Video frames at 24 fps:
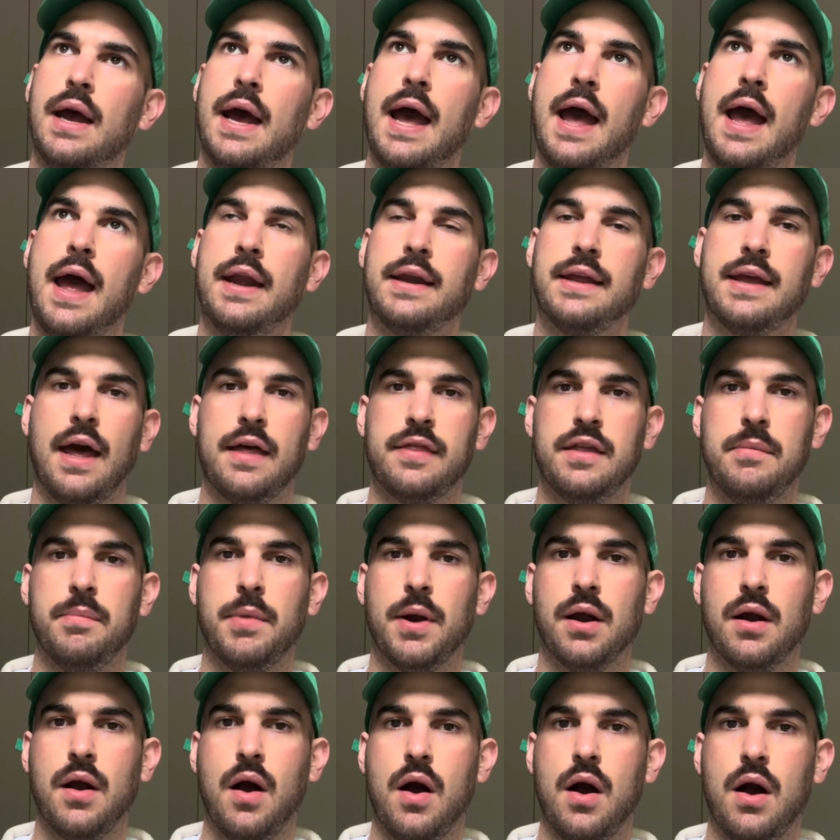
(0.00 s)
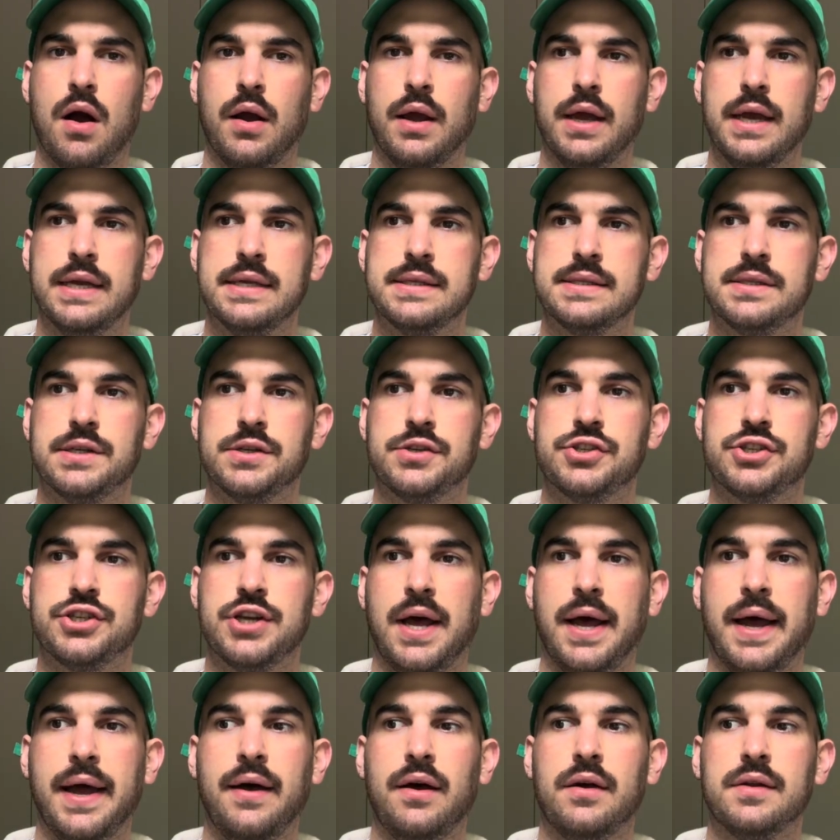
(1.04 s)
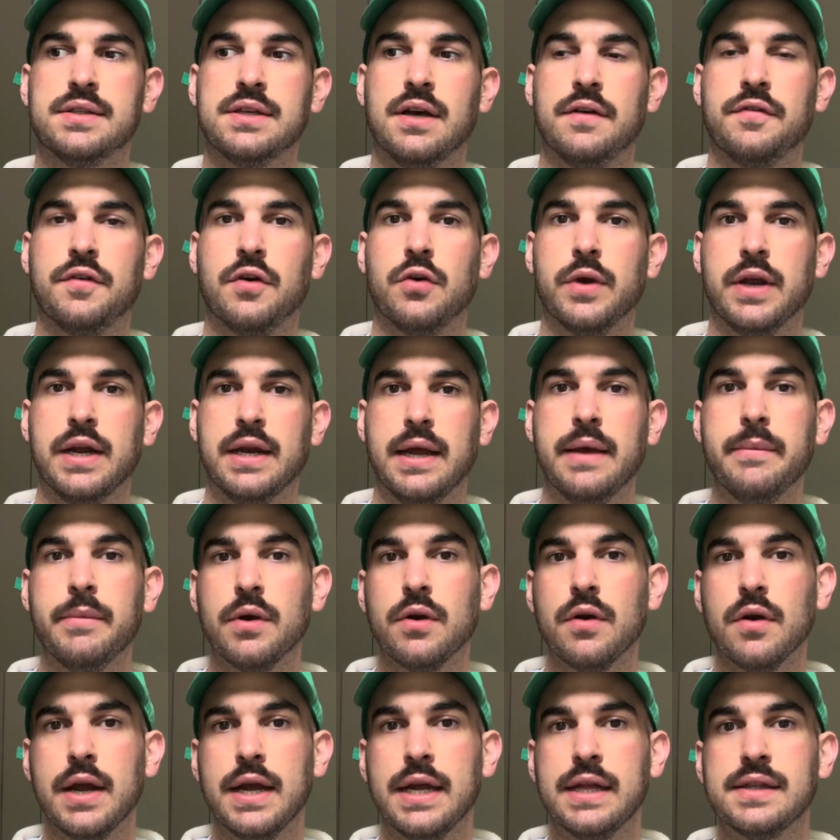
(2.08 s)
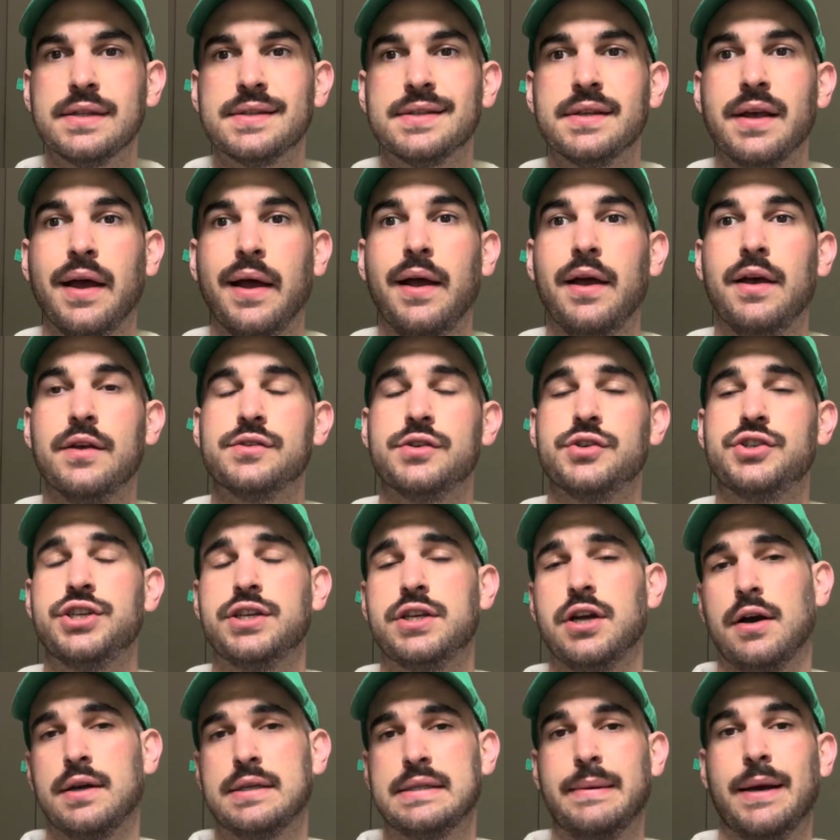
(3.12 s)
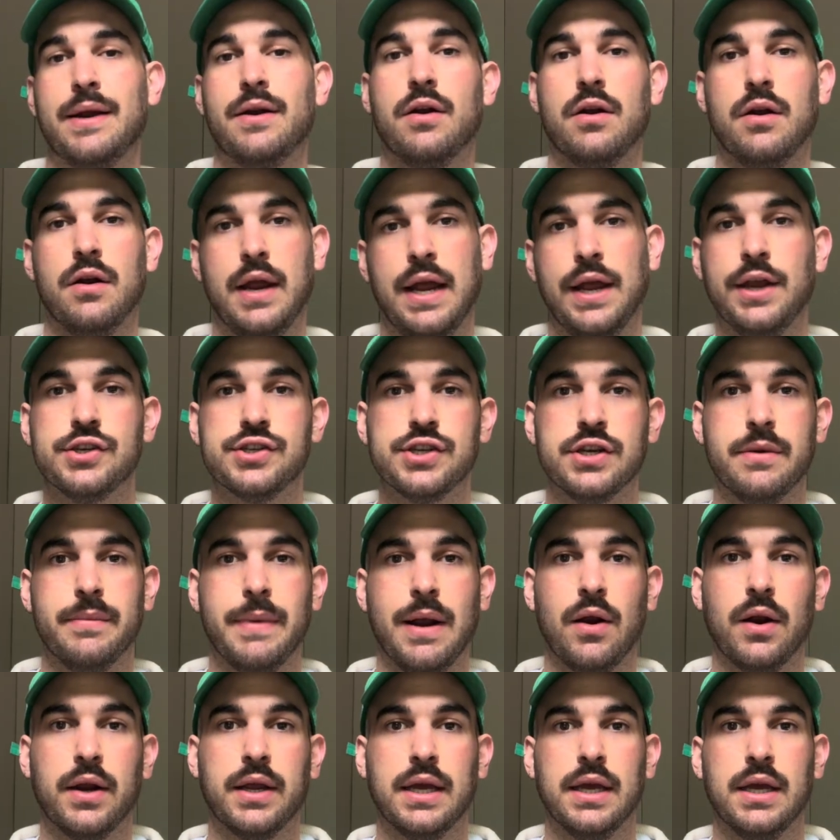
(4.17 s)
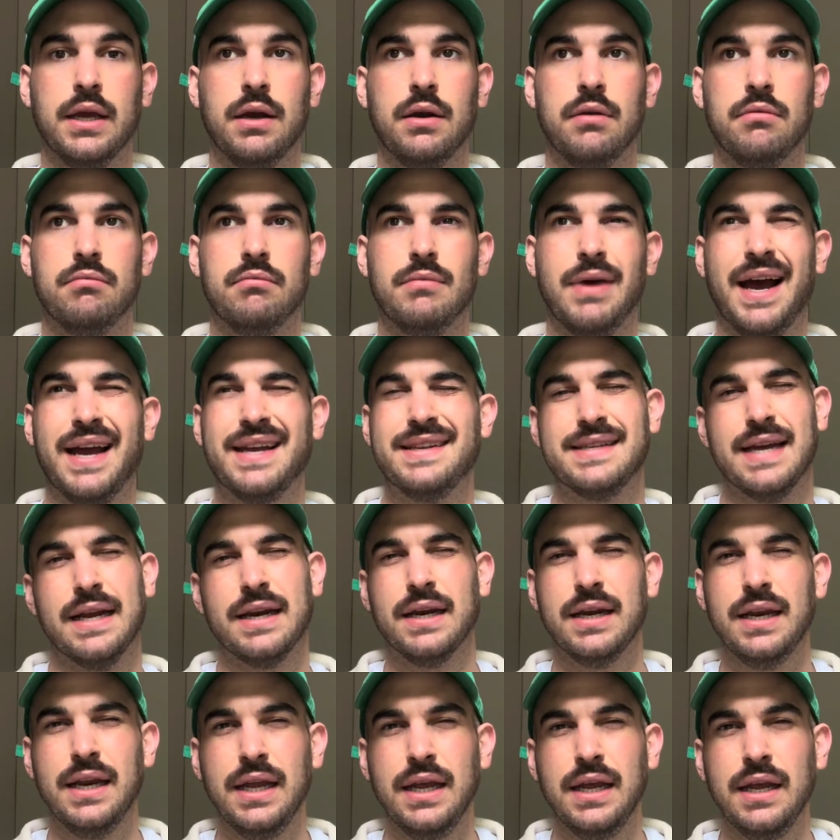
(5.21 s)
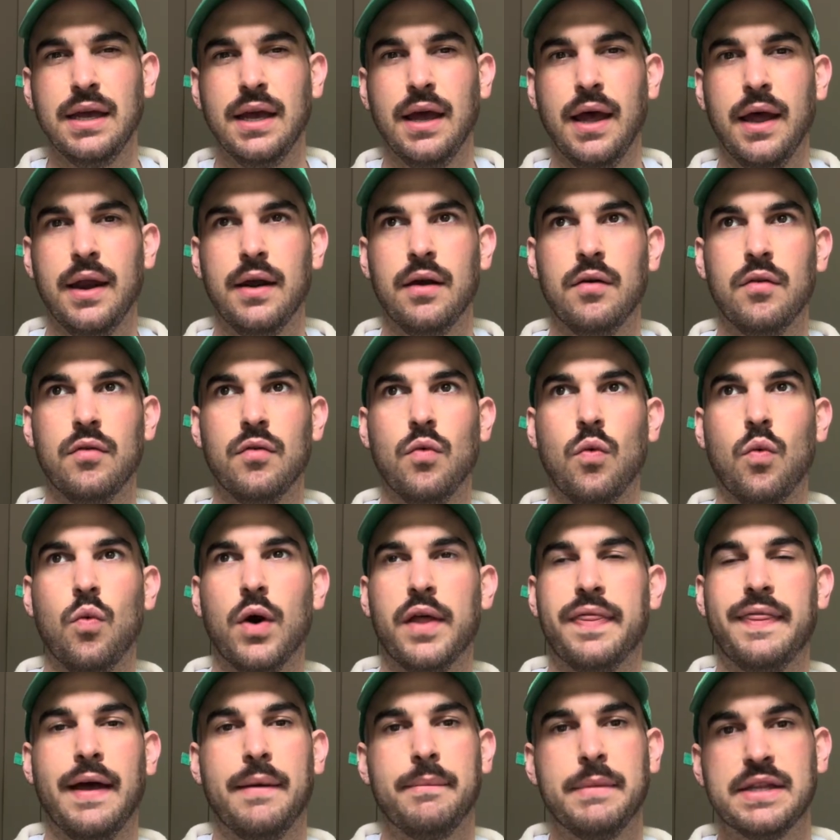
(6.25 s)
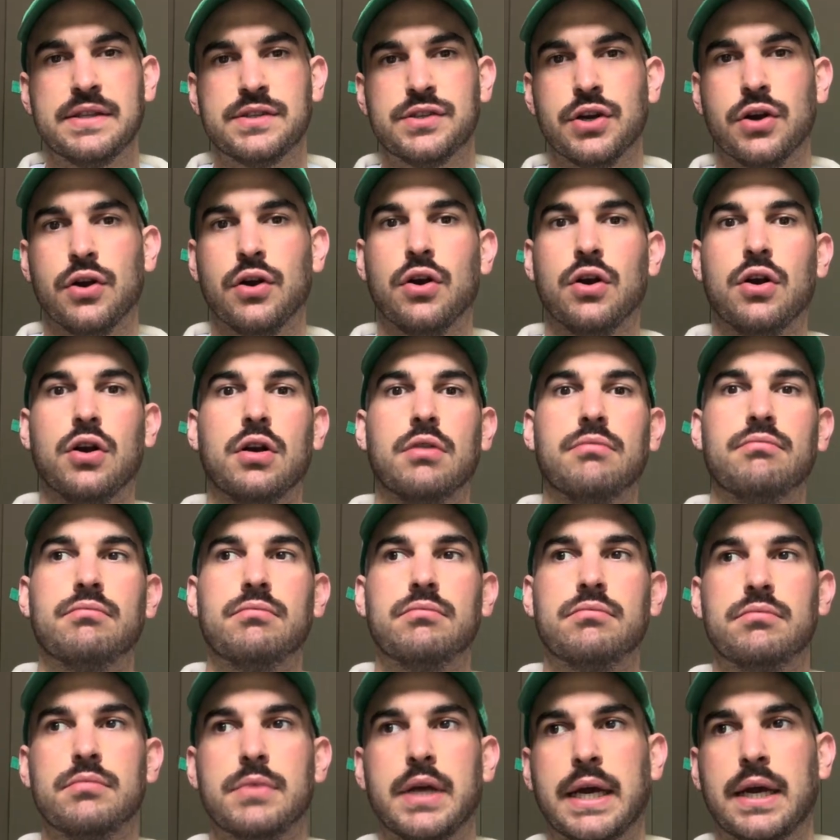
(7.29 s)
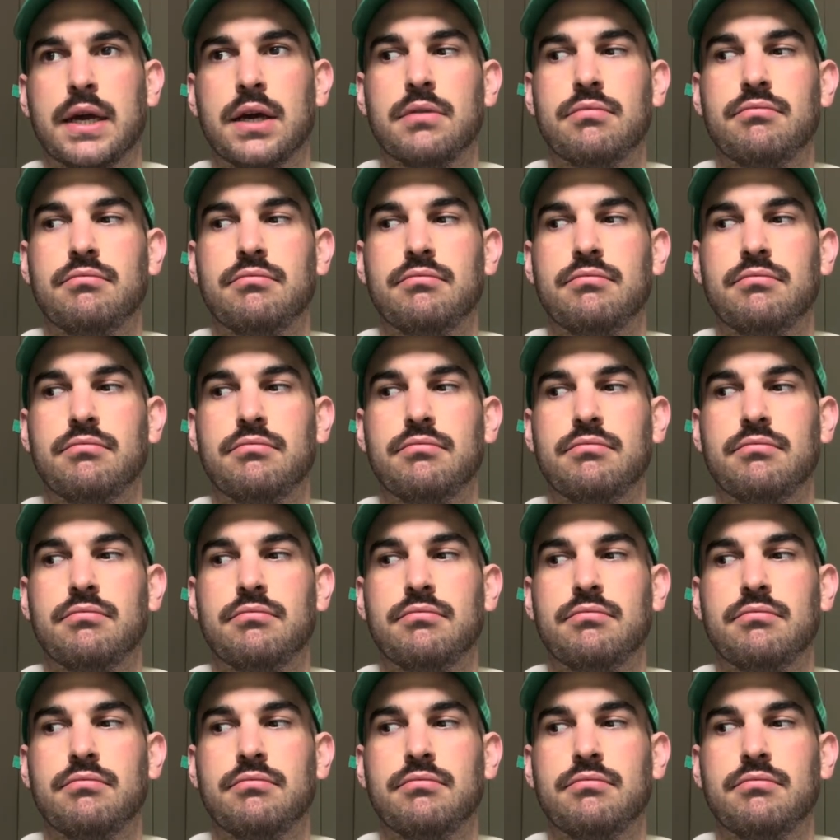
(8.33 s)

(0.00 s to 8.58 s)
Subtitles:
And Kathy Park Hong is the child of Korean immigrants. So she talks about her Asian American identity and what that means to her, like